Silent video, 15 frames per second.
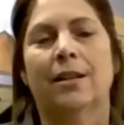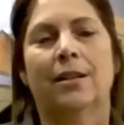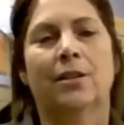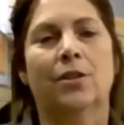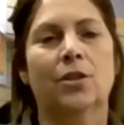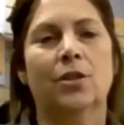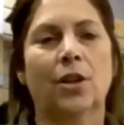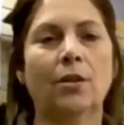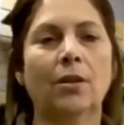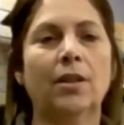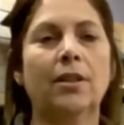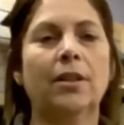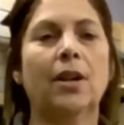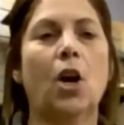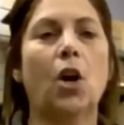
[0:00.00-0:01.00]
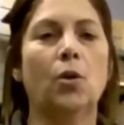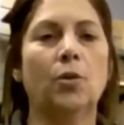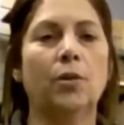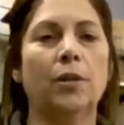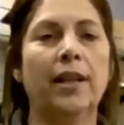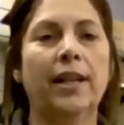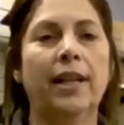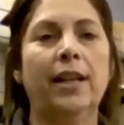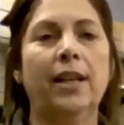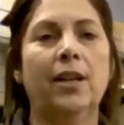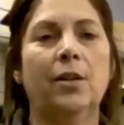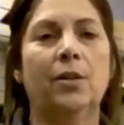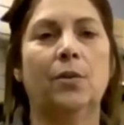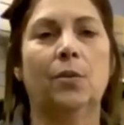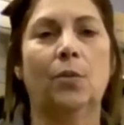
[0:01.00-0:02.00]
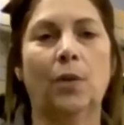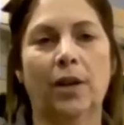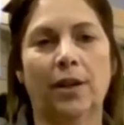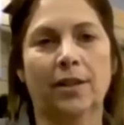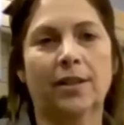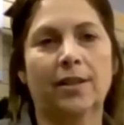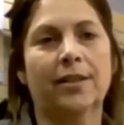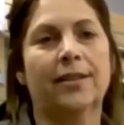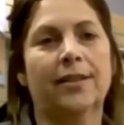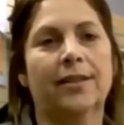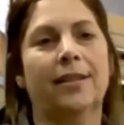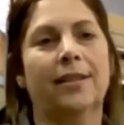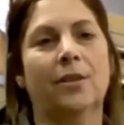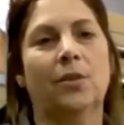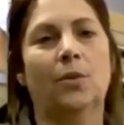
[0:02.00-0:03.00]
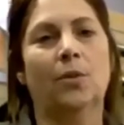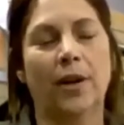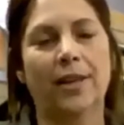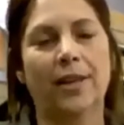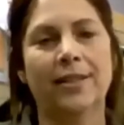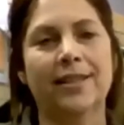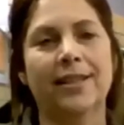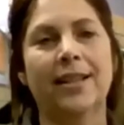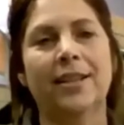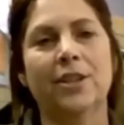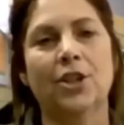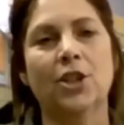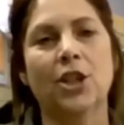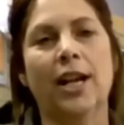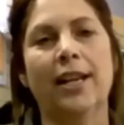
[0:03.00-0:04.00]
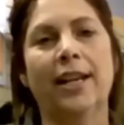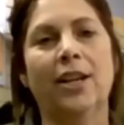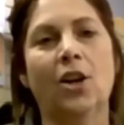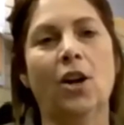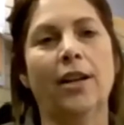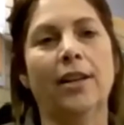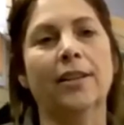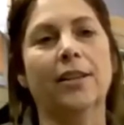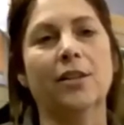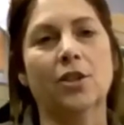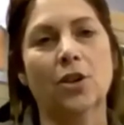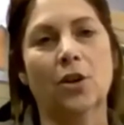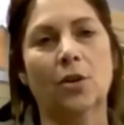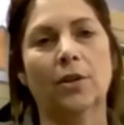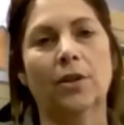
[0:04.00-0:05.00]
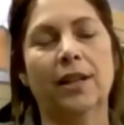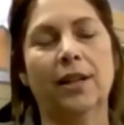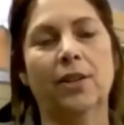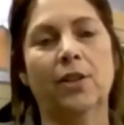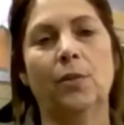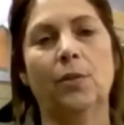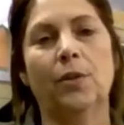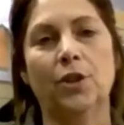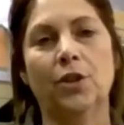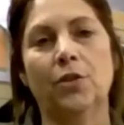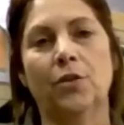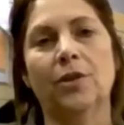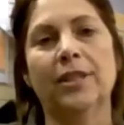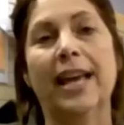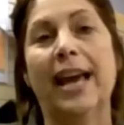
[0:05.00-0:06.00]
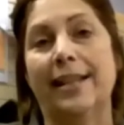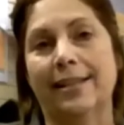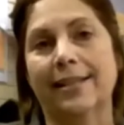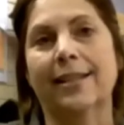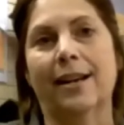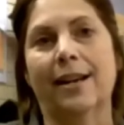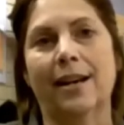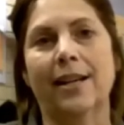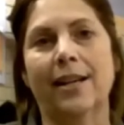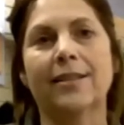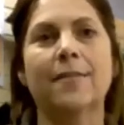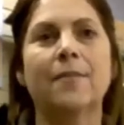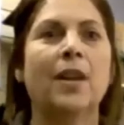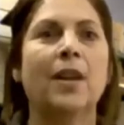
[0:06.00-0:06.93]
Solar only works when the sun is shining on it, the solar that you would use that size.